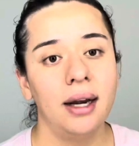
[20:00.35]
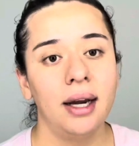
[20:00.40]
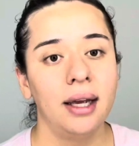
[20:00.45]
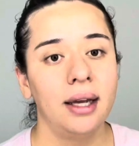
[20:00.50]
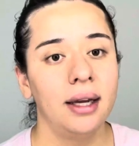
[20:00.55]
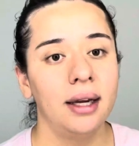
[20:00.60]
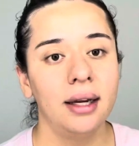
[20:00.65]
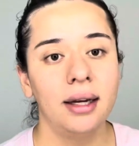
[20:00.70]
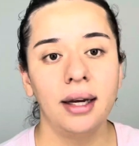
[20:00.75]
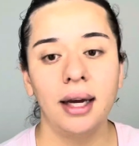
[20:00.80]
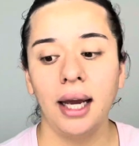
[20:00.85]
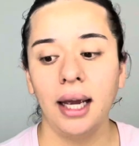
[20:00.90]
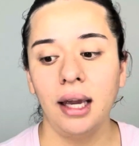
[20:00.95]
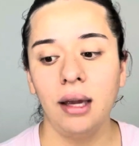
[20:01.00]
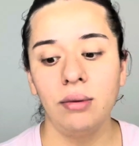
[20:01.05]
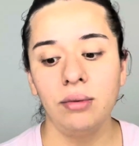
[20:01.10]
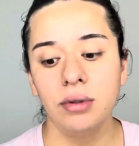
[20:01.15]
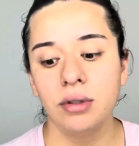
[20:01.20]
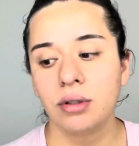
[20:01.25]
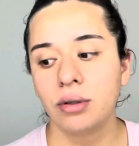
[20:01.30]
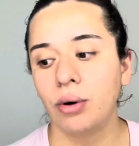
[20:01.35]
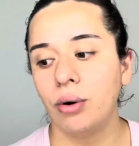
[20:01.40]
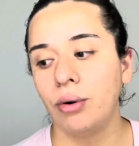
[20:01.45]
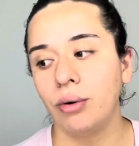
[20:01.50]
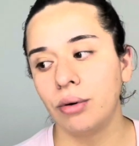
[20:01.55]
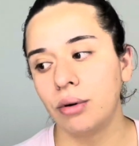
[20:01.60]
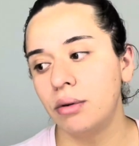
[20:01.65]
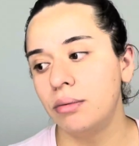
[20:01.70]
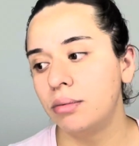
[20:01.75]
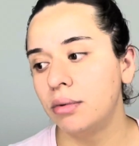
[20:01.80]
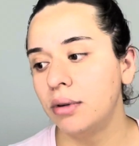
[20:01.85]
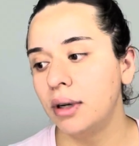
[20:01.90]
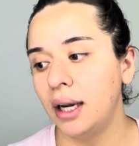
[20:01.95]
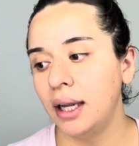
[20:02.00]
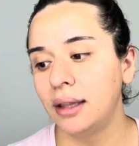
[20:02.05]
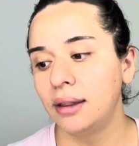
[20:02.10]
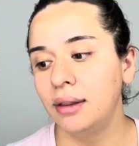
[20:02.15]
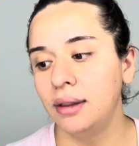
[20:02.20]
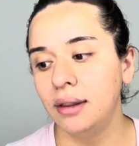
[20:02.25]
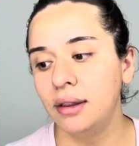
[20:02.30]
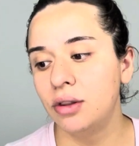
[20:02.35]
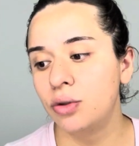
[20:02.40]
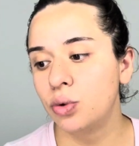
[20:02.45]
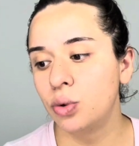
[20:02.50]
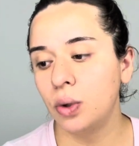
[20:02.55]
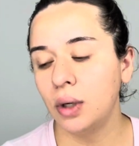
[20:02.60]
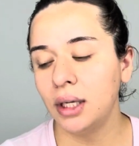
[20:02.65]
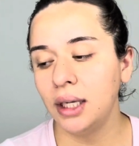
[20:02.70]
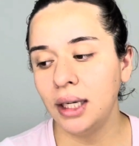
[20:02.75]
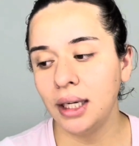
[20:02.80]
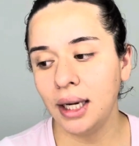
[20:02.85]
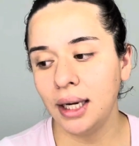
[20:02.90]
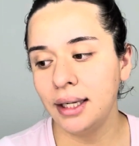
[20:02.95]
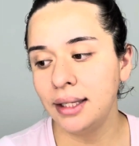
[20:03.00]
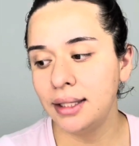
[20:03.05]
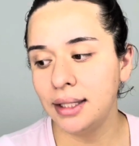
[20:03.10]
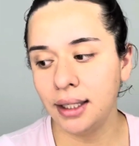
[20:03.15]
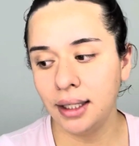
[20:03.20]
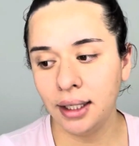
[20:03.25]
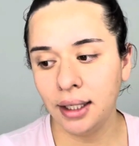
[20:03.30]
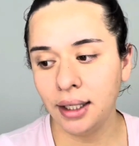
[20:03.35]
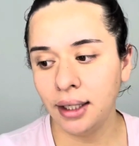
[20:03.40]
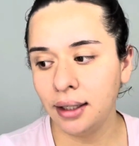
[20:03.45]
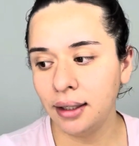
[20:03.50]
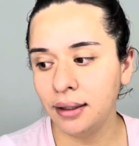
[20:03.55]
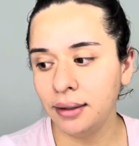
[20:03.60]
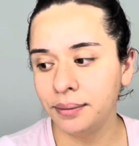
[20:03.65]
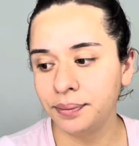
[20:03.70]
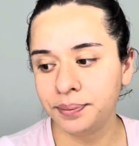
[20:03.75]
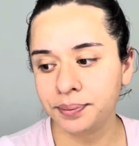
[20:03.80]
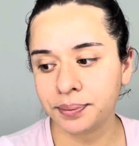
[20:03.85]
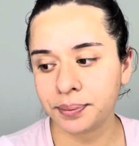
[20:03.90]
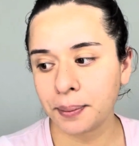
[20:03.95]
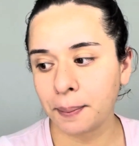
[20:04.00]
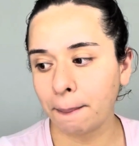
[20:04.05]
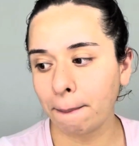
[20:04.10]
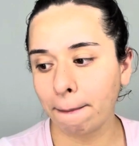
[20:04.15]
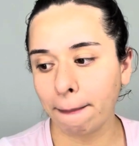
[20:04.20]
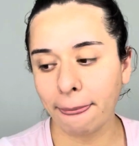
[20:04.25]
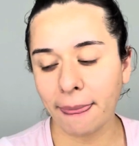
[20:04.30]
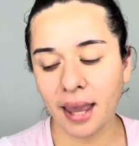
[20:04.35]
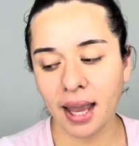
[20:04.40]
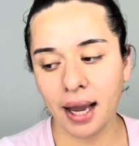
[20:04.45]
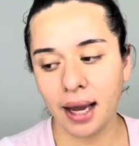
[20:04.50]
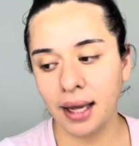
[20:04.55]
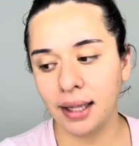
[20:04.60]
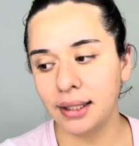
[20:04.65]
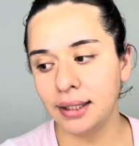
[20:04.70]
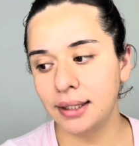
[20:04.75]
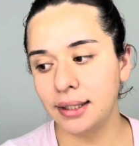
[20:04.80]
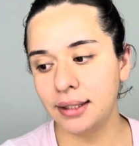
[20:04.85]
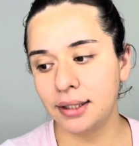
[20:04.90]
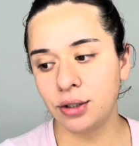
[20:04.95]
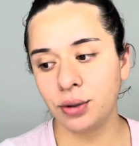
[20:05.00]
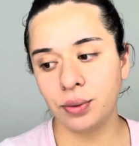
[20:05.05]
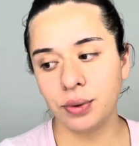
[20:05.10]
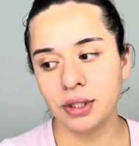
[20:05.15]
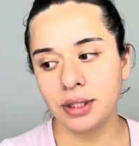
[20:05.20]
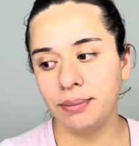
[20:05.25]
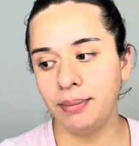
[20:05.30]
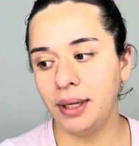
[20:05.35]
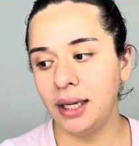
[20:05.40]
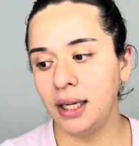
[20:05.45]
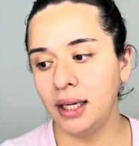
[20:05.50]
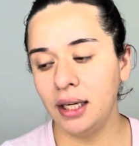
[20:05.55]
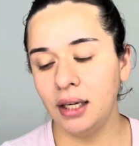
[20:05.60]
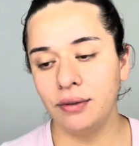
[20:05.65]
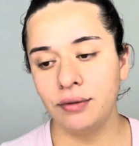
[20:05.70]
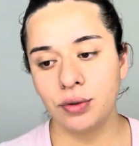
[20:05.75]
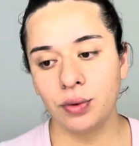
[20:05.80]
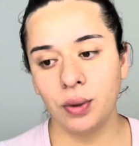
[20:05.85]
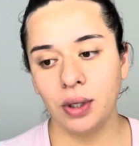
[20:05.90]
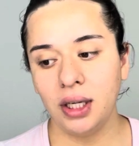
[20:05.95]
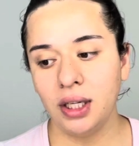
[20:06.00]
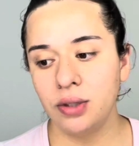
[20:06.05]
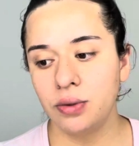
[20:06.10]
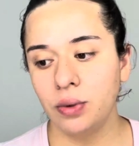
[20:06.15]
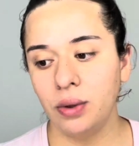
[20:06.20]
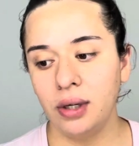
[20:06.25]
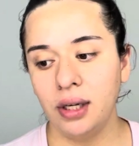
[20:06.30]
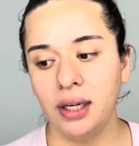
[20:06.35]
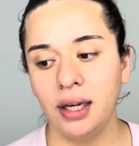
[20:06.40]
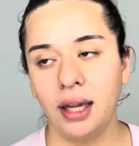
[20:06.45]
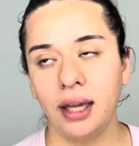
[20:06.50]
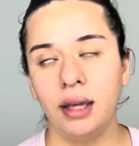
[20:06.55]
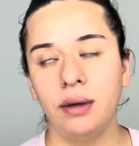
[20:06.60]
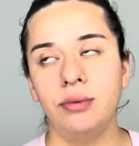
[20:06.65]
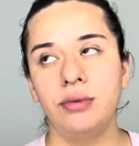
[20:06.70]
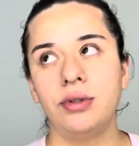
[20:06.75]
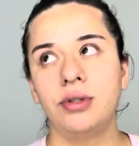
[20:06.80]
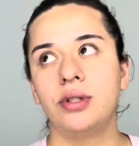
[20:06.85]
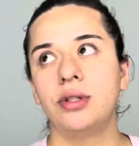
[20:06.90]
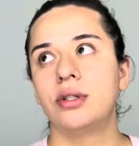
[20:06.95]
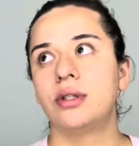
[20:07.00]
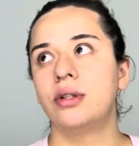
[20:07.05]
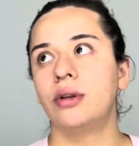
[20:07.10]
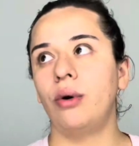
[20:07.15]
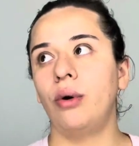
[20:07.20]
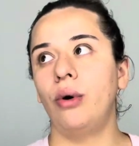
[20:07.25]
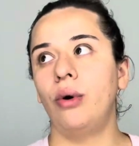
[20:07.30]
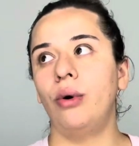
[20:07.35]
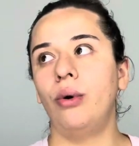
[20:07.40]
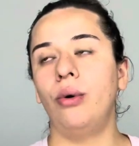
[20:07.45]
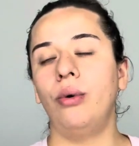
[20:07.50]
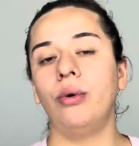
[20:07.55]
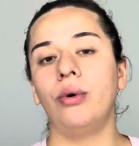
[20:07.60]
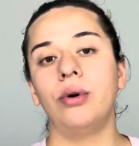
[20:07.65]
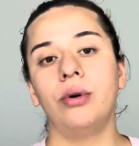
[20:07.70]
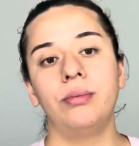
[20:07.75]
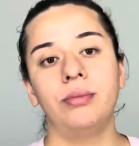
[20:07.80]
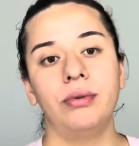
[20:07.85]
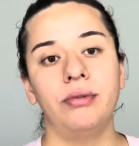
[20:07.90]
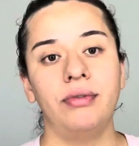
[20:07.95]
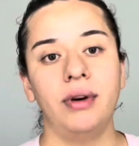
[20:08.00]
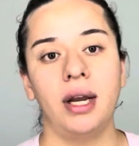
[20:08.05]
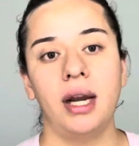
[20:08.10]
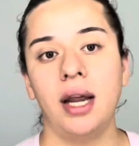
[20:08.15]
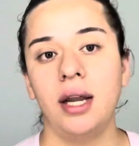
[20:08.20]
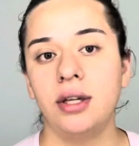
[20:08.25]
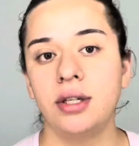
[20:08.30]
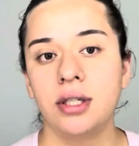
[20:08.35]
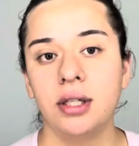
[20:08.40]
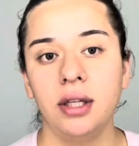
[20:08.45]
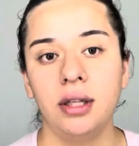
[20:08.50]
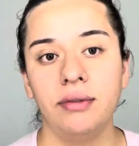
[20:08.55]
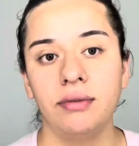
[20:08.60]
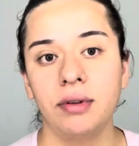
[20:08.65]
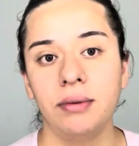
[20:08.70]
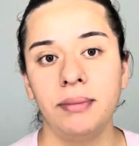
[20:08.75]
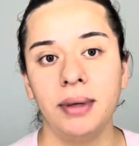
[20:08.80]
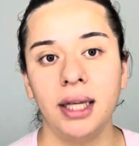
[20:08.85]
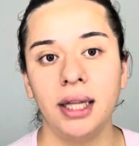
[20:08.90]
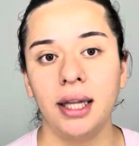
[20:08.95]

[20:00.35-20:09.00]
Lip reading: Like, it was horrible. Like, 2019 and towards the beginning of 2020, like, it was just horrible financially for me.